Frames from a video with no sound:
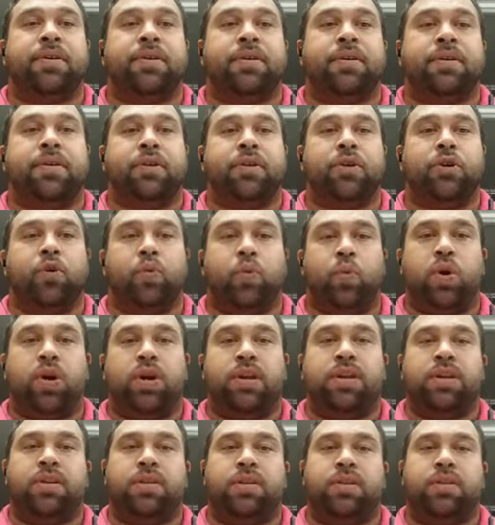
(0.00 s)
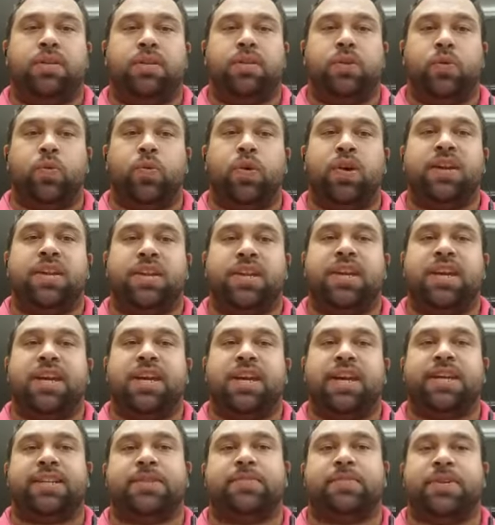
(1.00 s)
what are the key
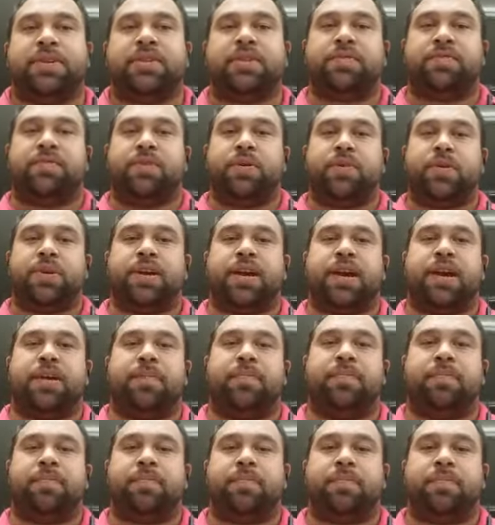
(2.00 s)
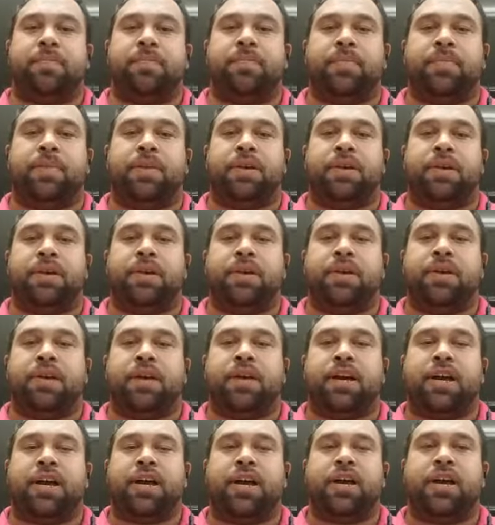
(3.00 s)
aspects of your game?
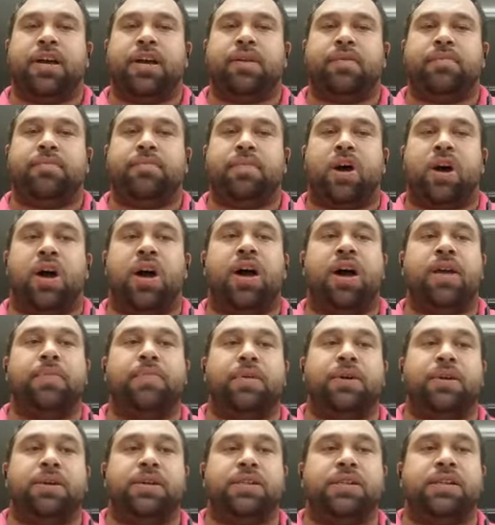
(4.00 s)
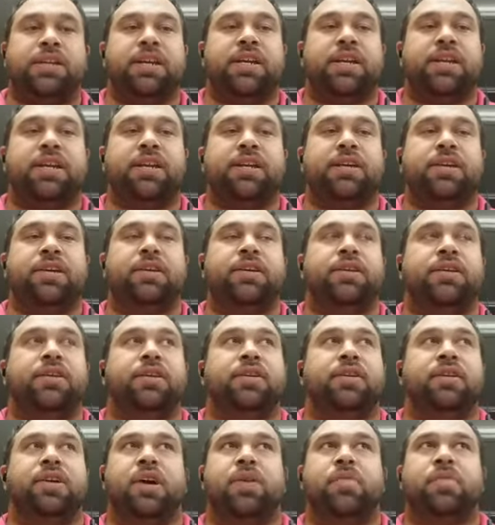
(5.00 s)
I personally,
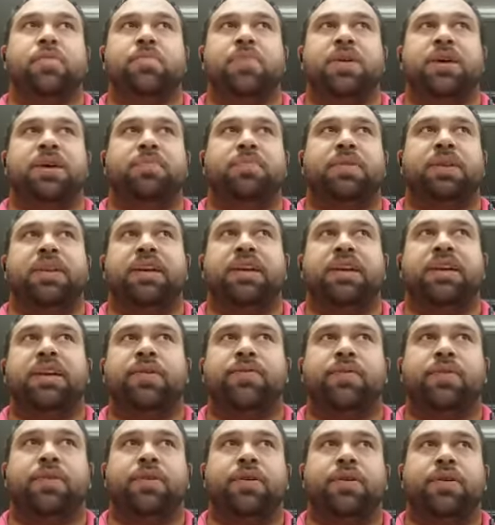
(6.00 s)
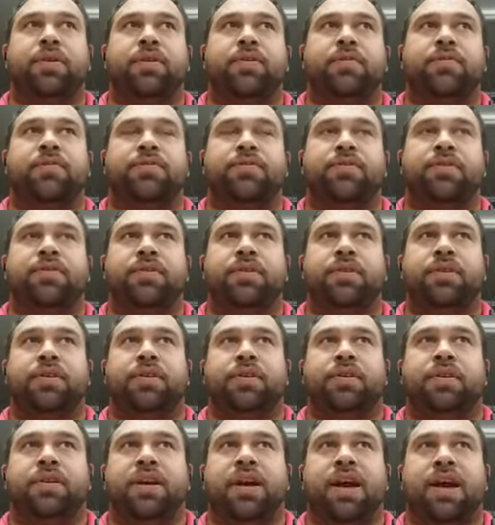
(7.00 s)
I'm a big believer of
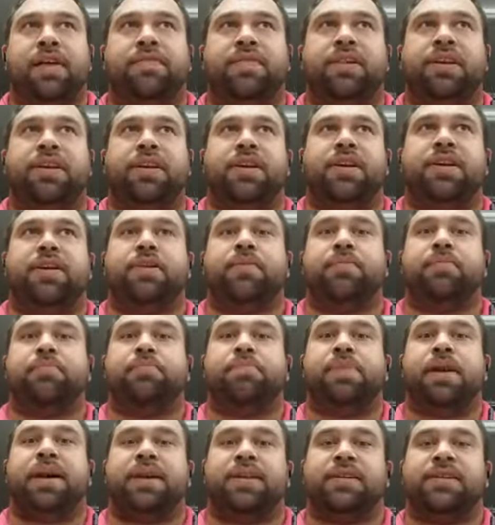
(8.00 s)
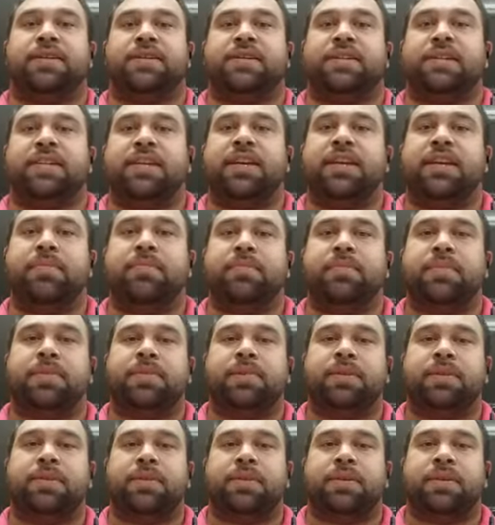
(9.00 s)
having a balanced team.
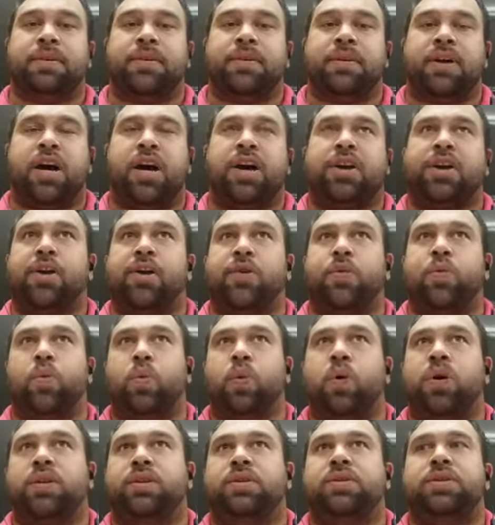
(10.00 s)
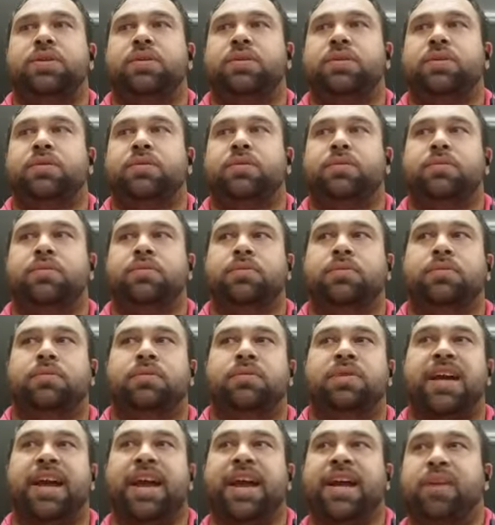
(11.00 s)
I don't want
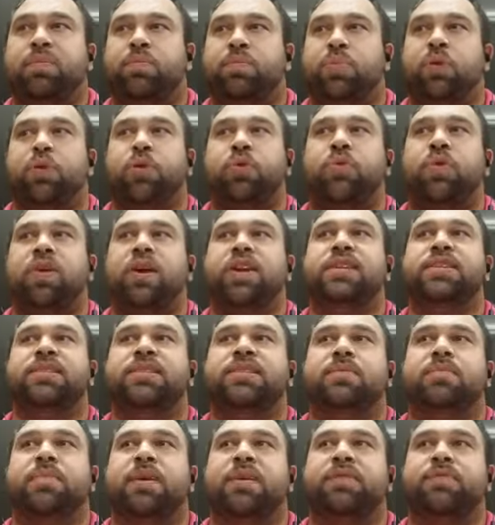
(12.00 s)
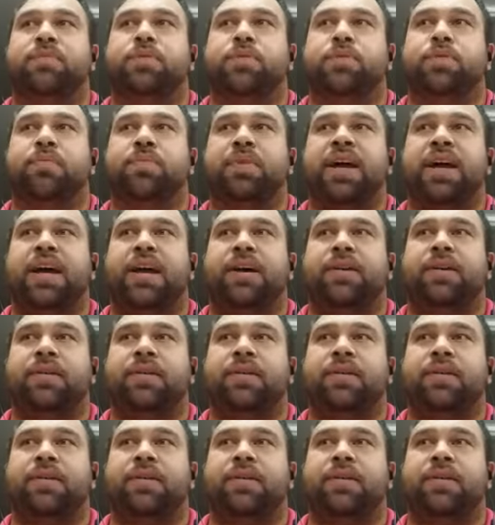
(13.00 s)
8 ball runners in my forward pack.